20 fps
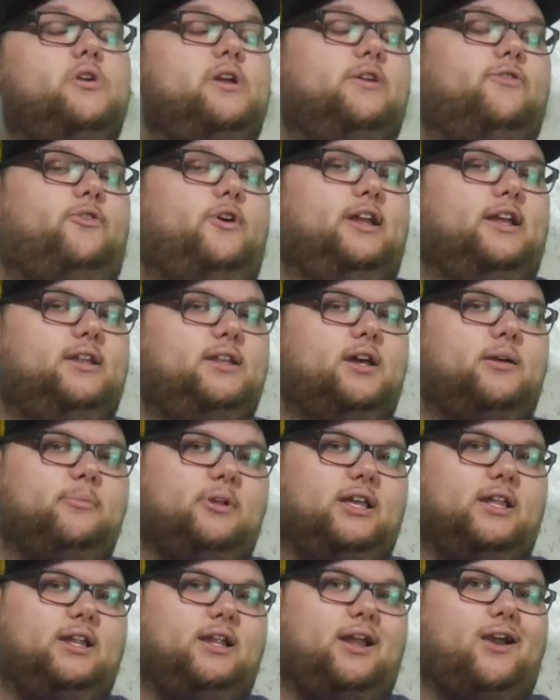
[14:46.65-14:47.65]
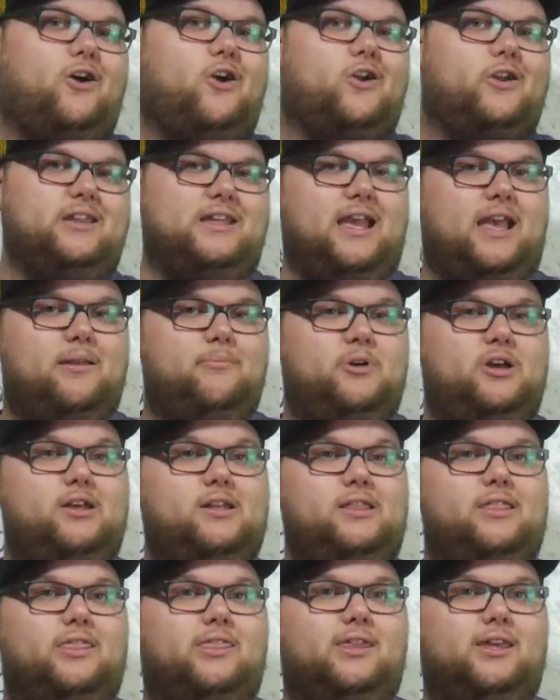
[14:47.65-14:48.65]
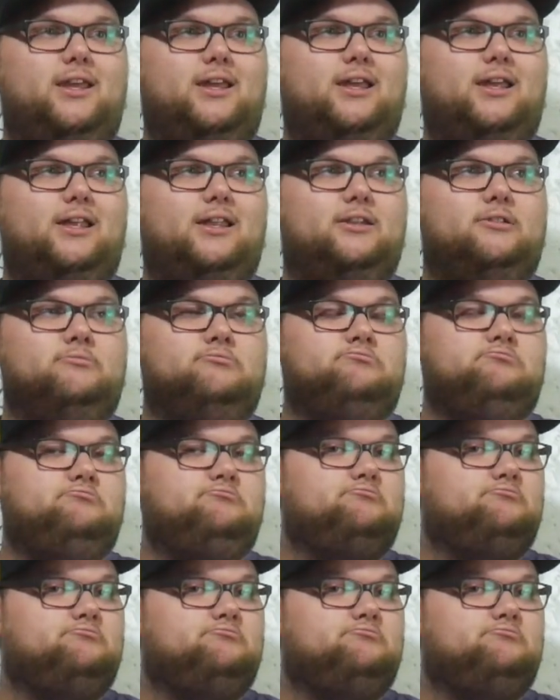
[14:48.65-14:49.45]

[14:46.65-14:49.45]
if we end up getting our Yanma, then